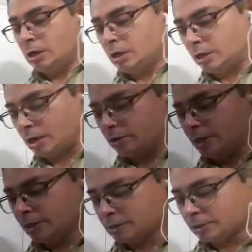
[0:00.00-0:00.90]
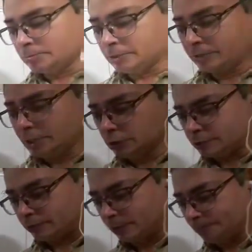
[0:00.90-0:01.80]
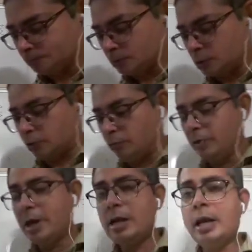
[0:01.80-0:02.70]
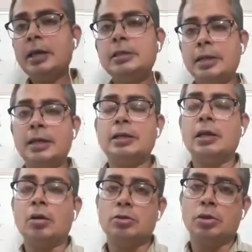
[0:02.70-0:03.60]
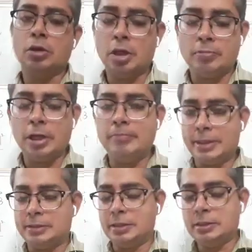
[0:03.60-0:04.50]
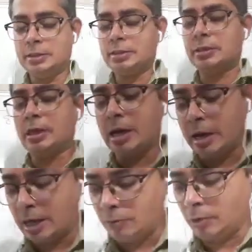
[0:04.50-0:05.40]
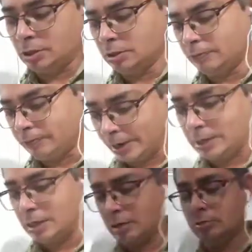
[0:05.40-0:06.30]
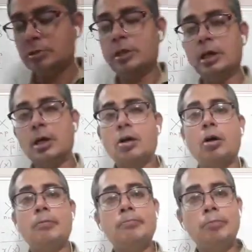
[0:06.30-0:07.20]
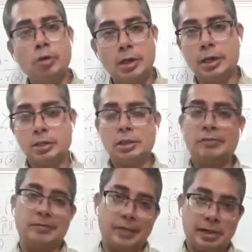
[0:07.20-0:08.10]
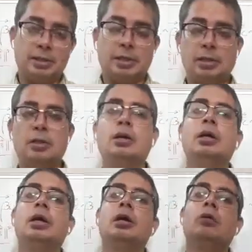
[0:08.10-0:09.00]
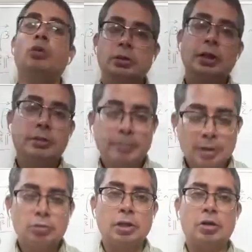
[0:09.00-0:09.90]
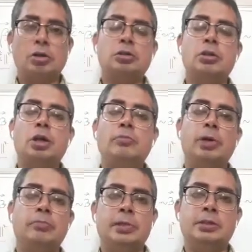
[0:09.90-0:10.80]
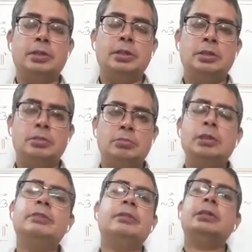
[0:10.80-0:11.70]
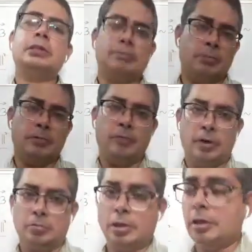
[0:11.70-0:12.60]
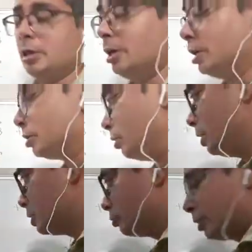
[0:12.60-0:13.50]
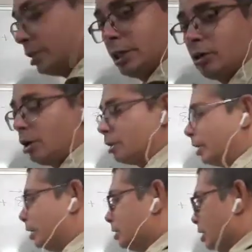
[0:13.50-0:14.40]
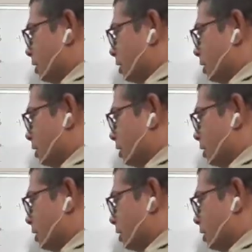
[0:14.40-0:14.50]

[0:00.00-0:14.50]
Now here is something very useful. So when I take an orthonormal basis and I want to find out the components of a vector with respect to that orthonormal basis, that's a very simple formula. So let's quickly recall that.